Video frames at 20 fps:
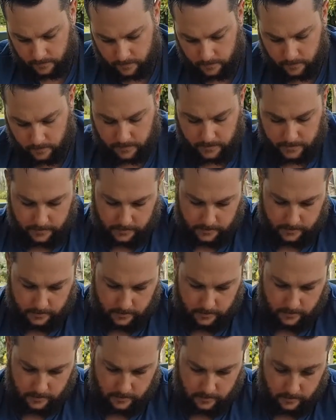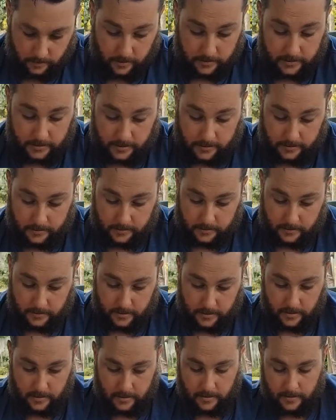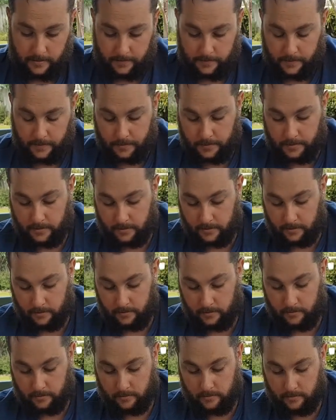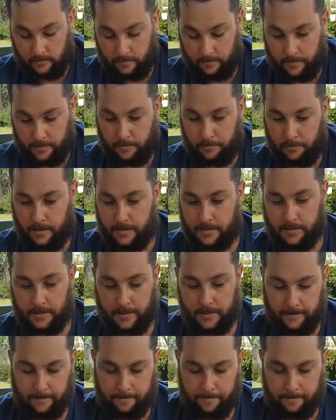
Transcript: What does it? Oh, it does. There was just a little bit of plastic